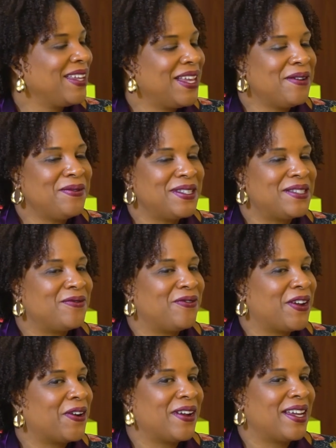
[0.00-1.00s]
It was
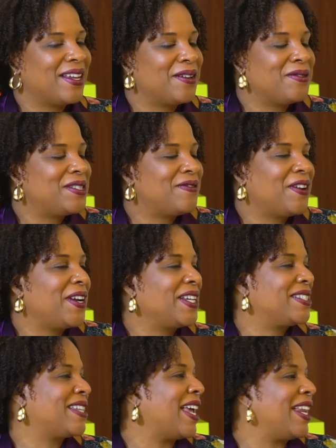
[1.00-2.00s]
very
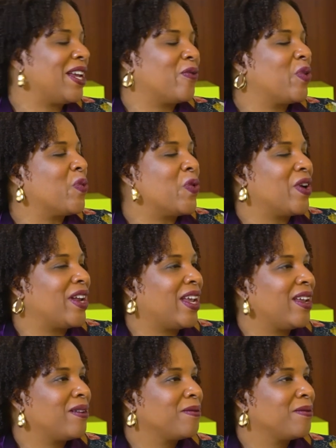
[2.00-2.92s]
exciting and rewarding.